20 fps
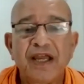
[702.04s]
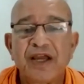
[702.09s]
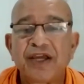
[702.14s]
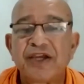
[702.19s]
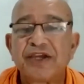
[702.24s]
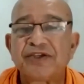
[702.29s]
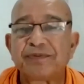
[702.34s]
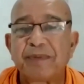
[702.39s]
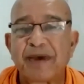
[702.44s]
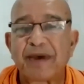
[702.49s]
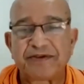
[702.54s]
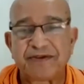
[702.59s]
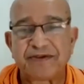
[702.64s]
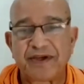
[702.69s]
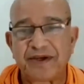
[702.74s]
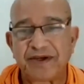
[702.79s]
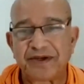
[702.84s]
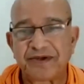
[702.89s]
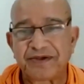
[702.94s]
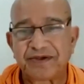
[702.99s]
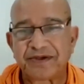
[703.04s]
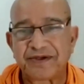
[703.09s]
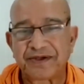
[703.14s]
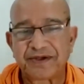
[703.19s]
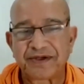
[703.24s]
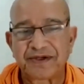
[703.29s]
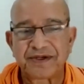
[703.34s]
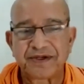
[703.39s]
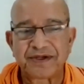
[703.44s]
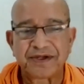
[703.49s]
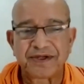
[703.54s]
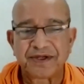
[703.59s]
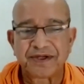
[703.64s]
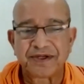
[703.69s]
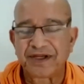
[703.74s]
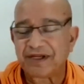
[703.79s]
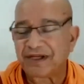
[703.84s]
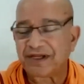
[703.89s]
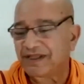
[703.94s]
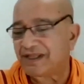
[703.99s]
his message,
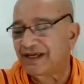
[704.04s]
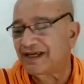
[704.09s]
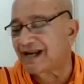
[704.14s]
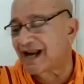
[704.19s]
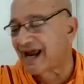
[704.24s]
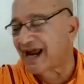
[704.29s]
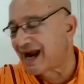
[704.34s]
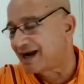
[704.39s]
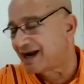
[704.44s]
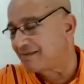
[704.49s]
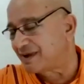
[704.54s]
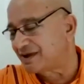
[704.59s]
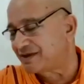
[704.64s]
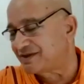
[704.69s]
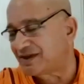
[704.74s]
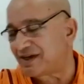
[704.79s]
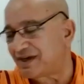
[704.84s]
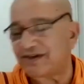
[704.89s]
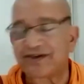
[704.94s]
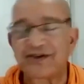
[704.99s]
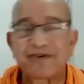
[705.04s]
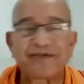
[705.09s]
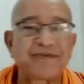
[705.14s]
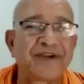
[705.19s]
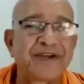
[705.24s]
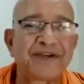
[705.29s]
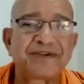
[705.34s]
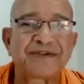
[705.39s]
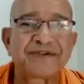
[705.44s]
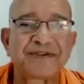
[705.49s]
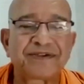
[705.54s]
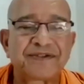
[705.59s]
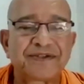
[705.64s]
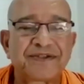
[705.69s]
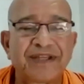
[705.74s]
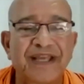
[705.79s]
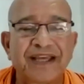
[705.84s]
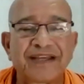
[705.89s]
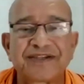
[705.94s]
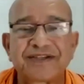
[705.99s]
the grand message of his
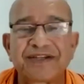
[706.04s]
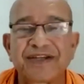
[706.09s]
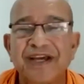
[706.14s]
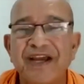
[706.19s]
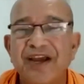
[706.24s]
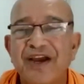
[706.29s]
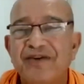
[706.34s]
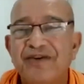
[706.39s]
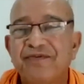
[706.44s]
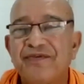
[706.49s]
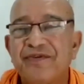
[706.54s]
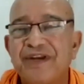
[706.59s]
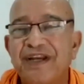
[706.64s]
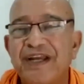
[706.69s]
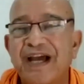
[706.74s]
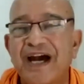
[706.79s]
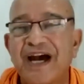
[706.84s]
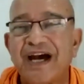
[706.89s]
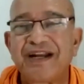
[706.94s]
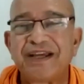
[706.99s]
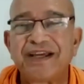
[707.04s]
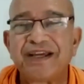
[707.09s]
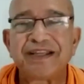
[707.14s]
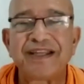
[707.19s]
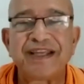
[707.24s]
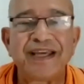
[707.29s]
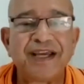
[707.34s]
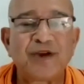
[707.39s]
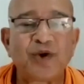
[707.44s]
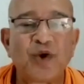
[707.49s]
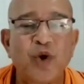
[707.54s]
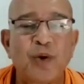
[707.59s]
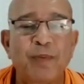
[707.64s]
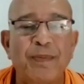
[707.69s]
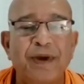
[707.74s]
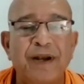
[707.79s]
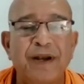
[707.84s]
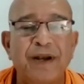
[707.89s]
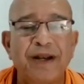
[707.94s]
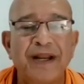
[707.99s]
next regarding the
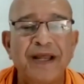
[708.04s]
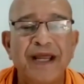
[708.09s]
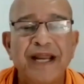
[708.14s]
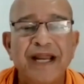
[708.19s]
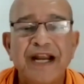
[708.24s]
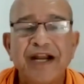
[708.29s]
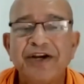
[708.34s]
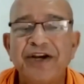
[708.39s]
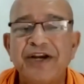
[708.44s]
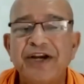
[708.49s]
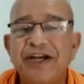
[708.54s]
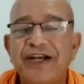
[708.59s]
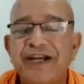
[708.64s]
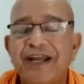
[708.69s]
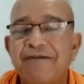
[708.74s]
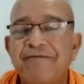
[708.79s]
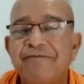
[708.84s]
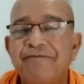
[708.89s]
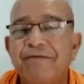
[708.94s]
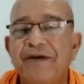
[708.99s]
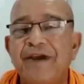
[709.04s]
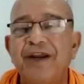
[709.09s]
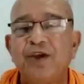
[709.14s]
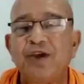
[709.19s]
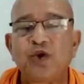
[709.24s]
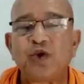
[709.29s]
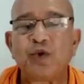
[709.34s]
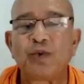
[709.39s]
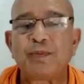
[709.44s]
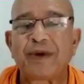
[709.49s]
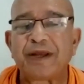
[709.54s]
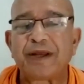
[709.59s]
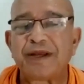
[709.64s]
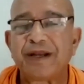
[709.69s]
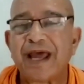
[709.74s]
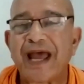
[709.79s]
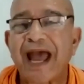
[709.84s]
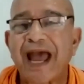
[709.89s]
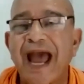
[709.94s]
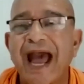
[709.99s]
global. Treat every
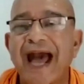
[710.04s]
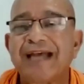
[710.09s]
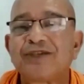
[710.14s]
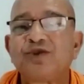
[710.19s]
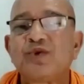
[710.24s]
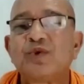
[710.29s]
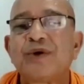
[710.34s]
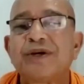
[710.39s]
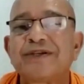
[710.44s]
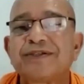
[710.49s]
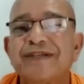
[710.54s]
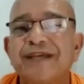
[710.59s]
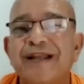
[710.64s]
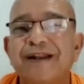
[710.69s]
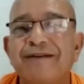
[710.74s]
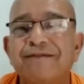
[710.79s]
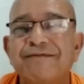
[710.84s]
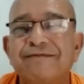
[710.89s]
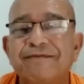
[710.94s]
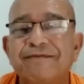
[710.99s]
human as yourself.